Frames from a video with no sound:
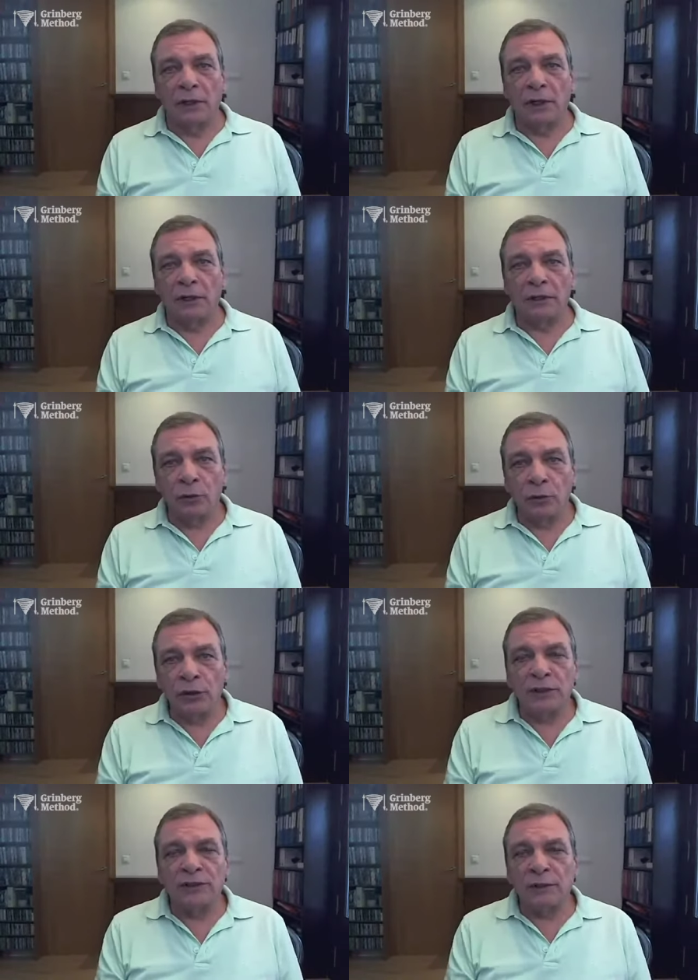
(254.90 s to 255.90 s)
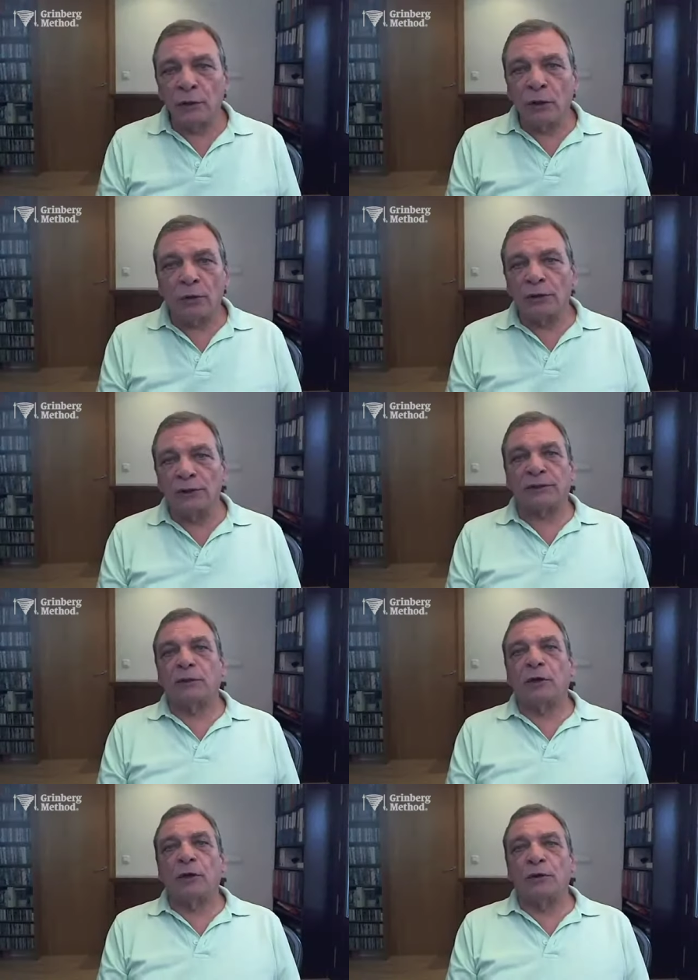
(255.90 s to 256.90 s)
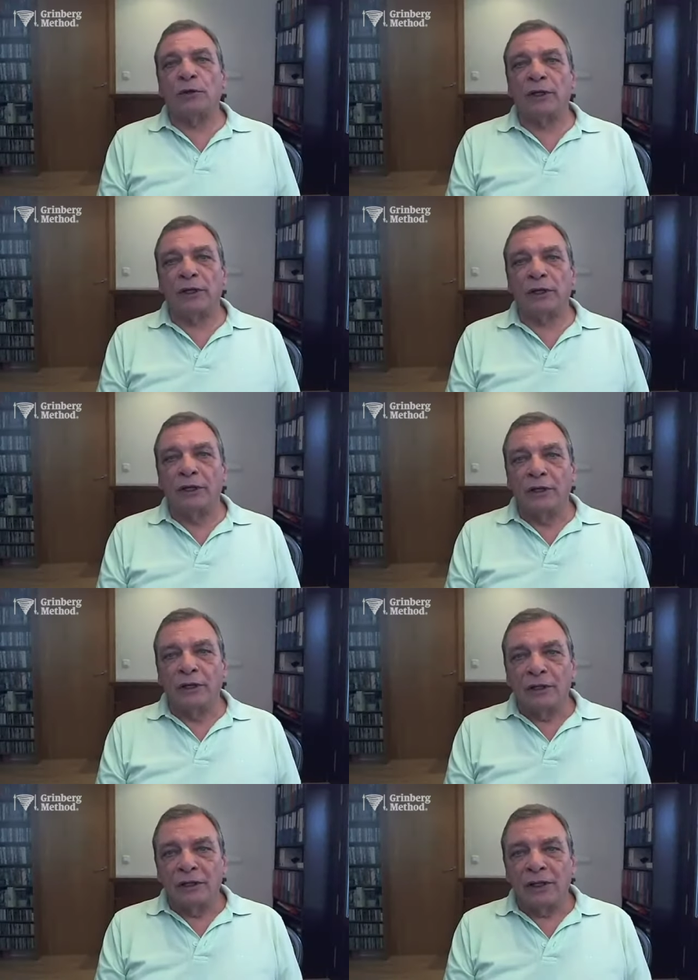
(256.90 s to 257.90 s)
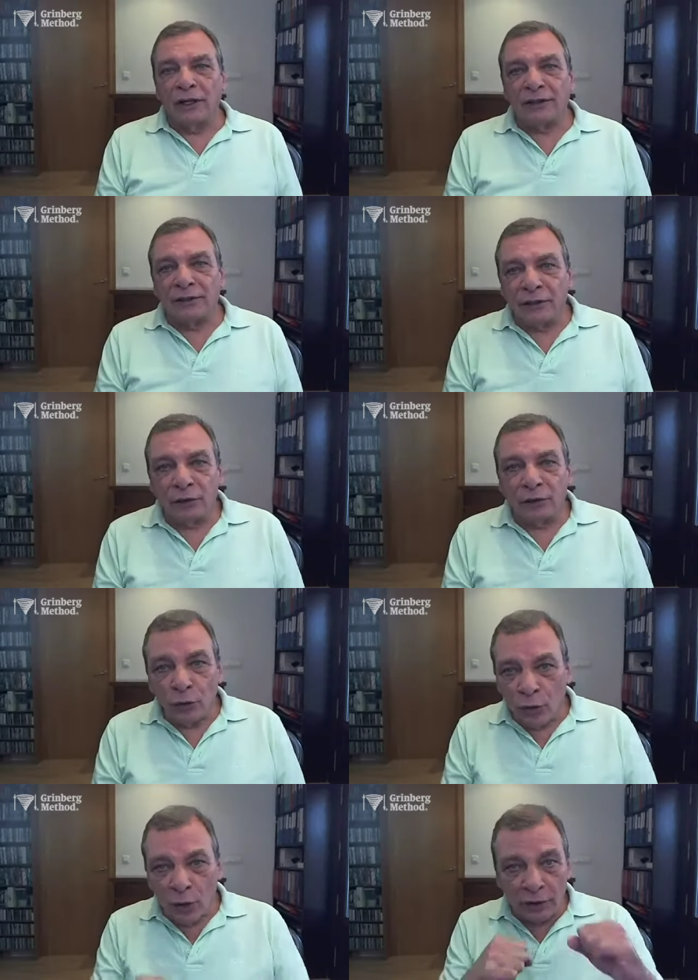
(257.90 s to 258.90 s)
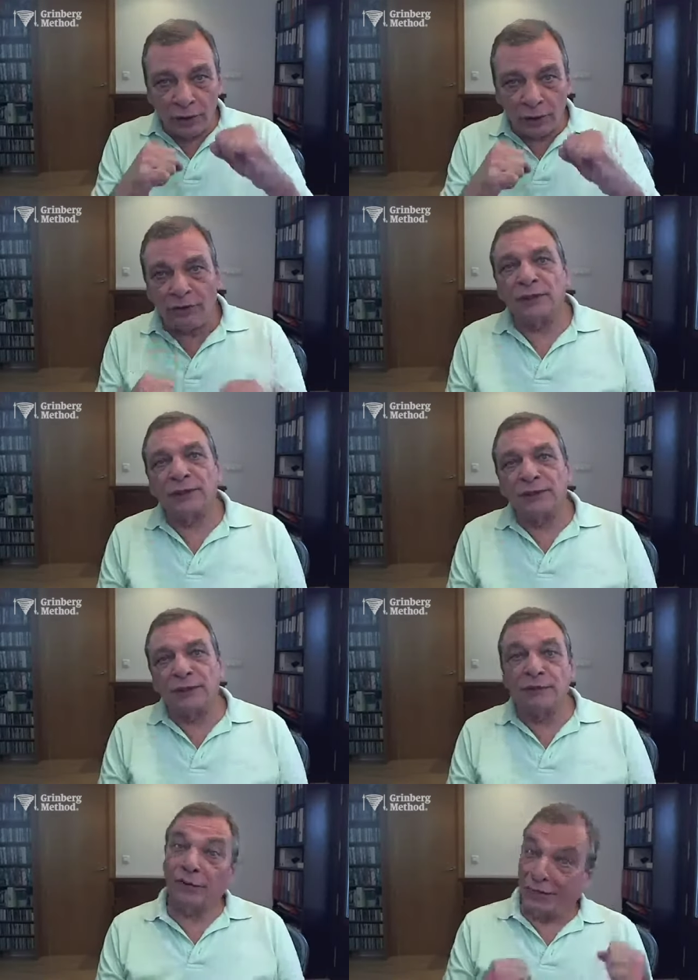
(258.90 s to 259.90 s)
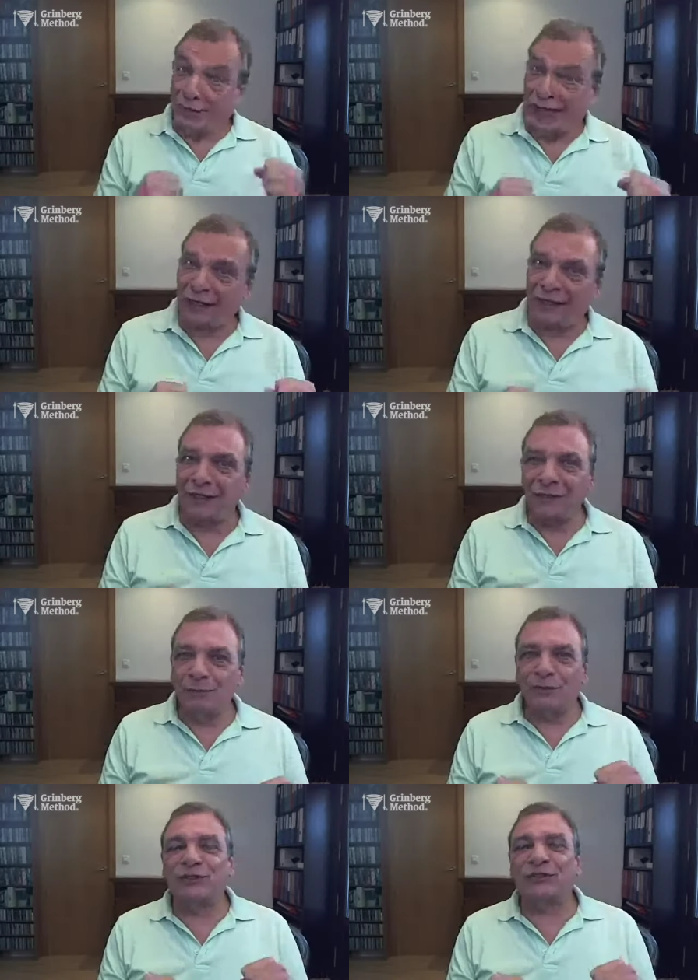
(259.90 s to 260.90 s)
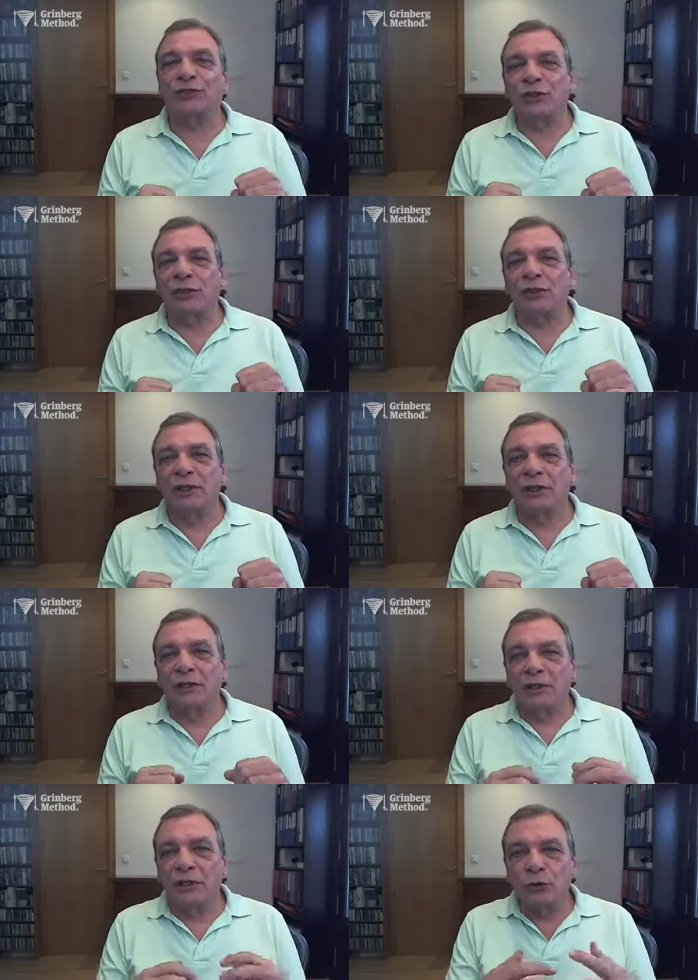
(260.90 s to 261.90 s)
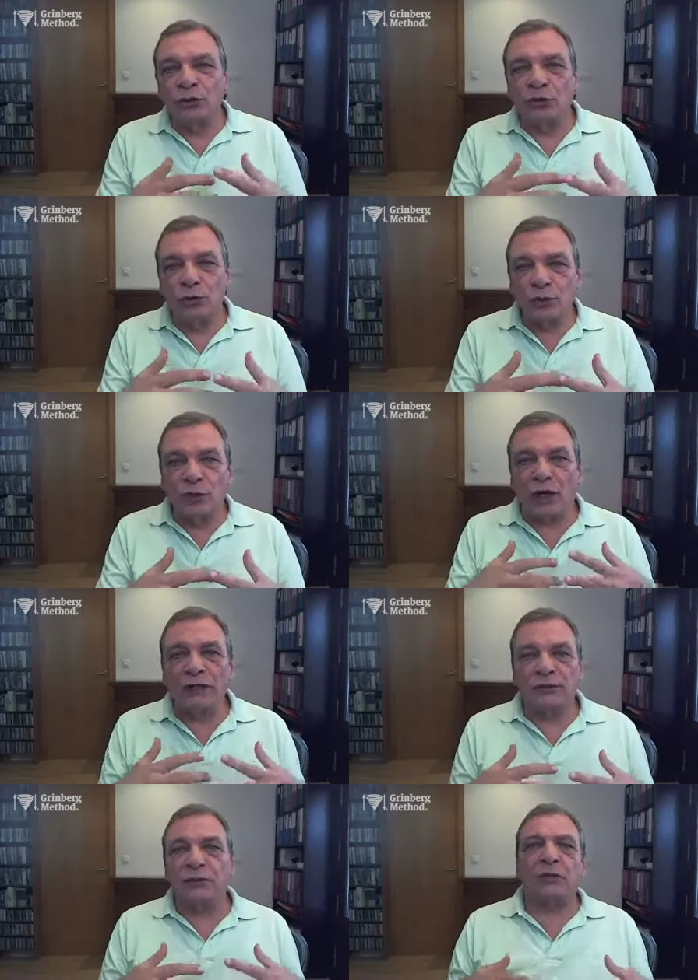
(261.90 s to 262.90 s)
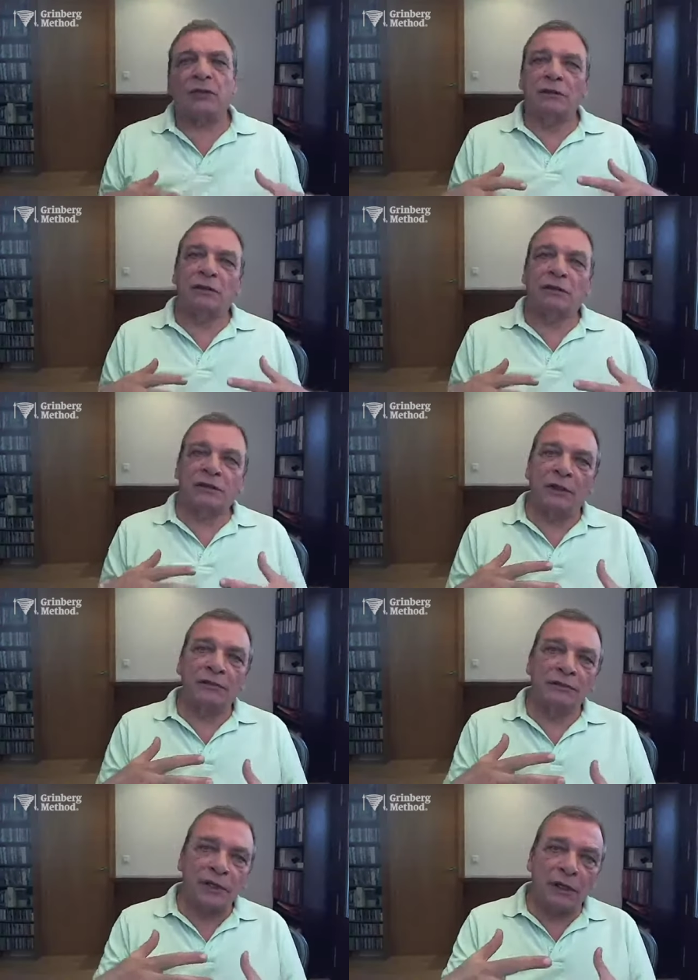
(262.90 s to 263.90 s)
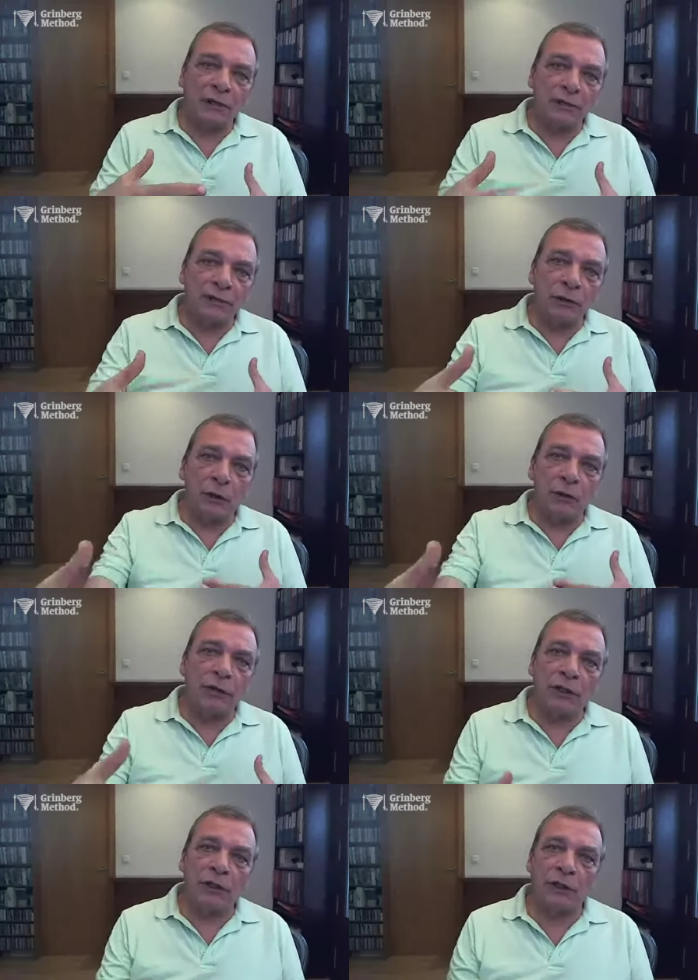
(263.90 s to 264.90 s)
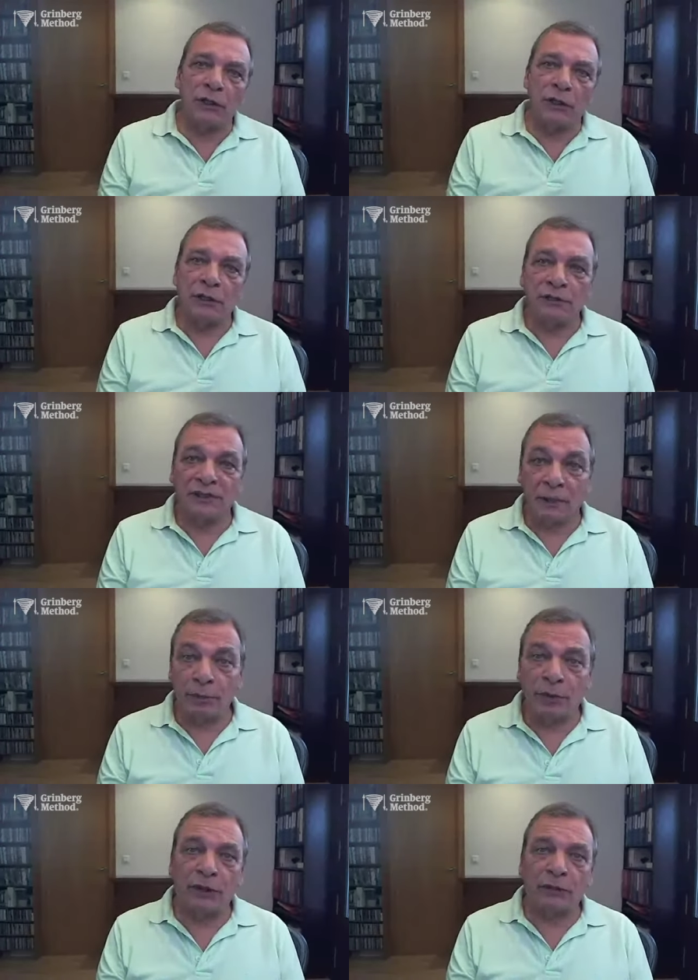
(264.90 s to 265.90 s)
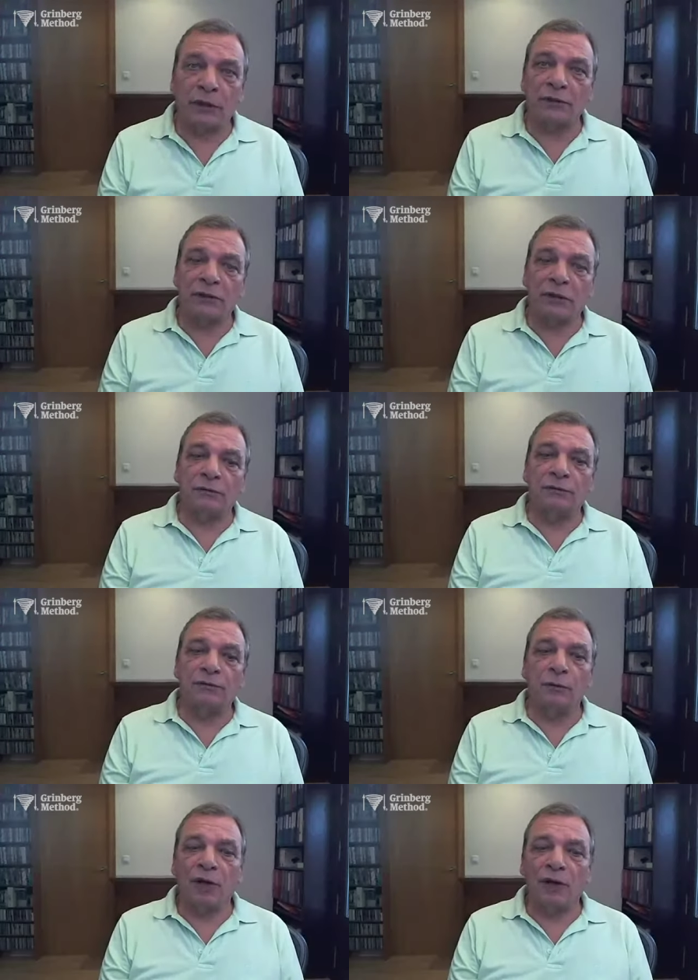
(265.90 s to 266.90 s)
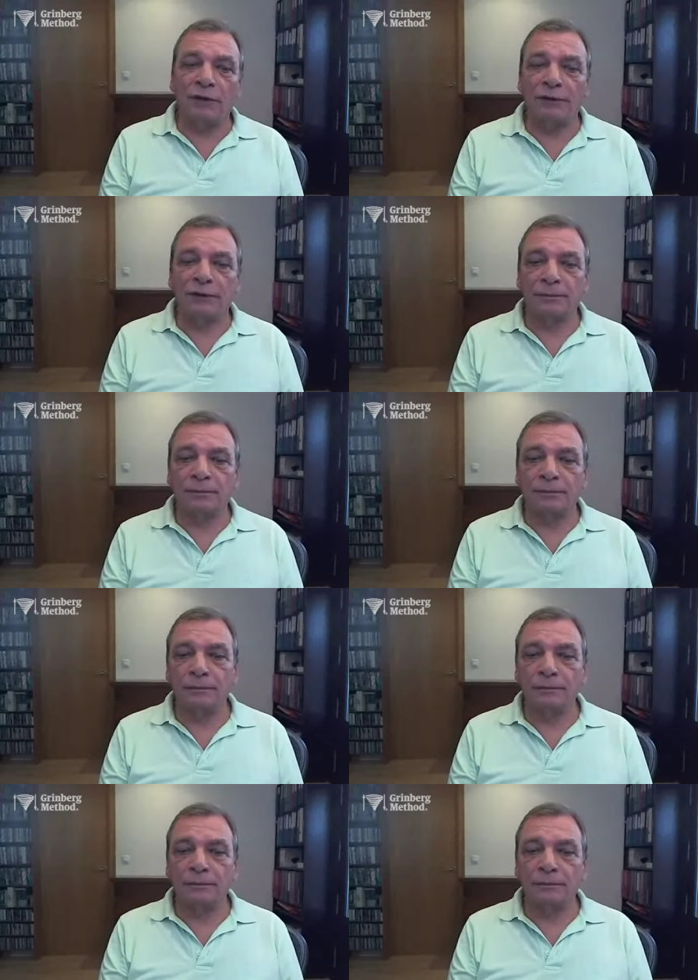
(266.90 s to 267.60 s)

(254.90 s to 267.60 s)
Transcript: And we slowly, slowly get into a defensive, attacking position in which we isolate ourselves and slowly separate ourselves from others.